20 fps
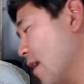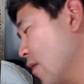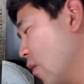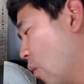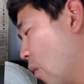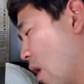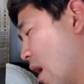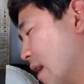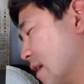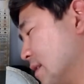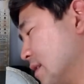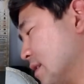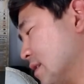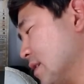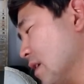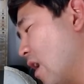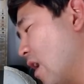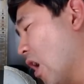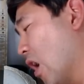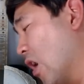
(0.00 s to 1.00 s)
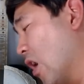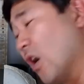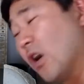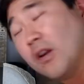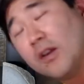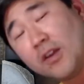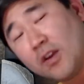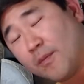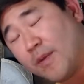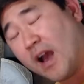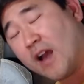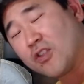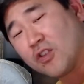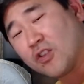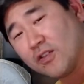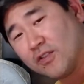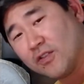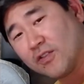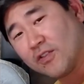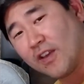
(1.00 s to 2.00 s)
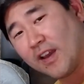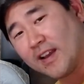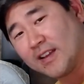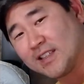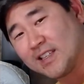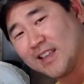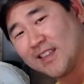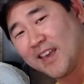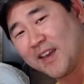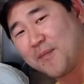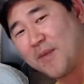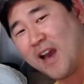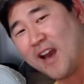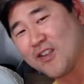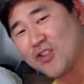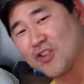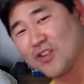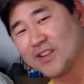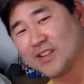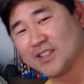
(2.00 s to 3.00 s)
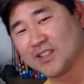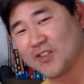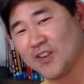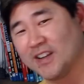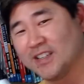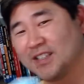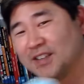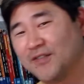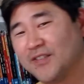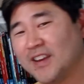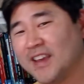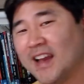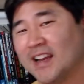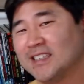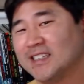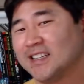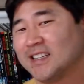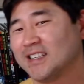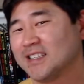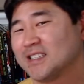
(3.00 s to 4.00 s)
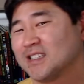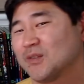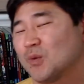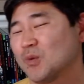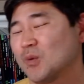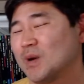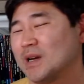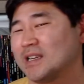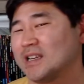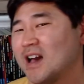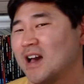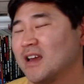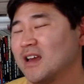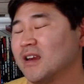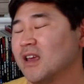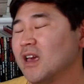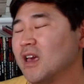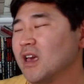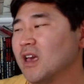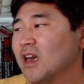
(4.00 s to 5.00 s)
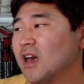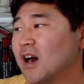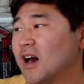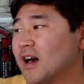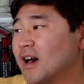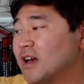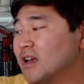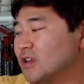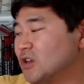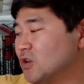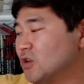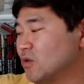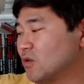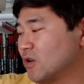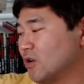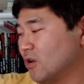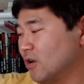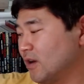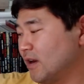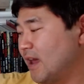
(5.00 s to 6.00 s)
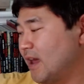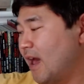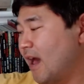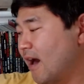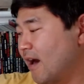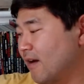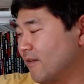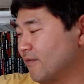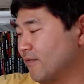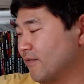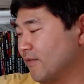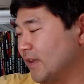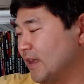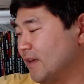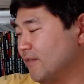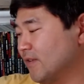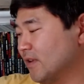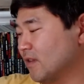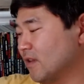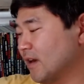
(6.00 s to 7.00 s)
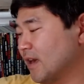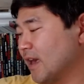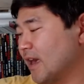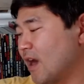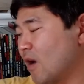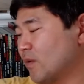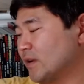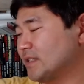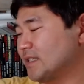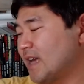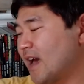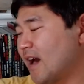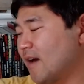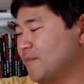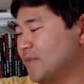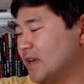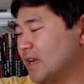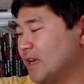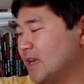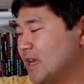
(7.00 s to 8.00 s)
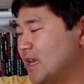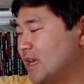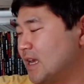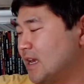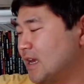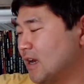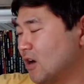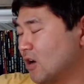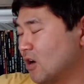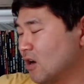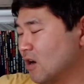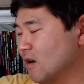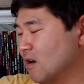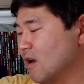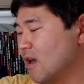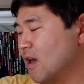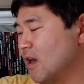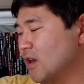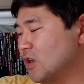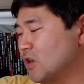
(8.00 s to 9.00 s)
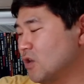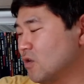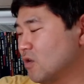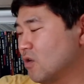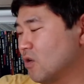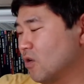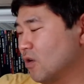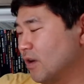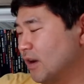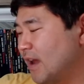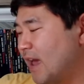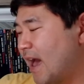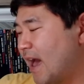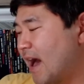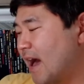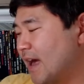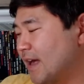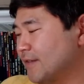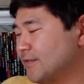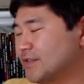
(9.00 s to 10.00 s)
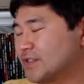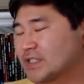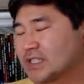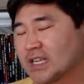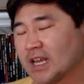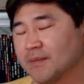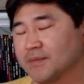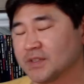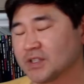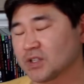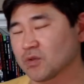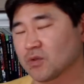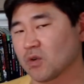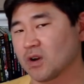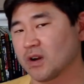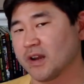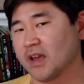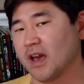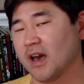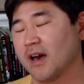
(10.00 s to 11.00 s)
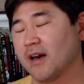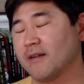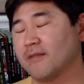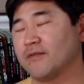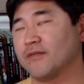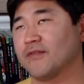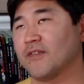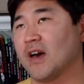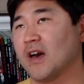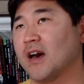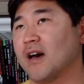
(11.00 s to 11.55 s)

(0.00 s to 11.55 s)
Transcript: Wands are your passions, like I said, like passions, creativity, ideas, or whatnot. You could have, even looking at what's happening here, you could have some sort of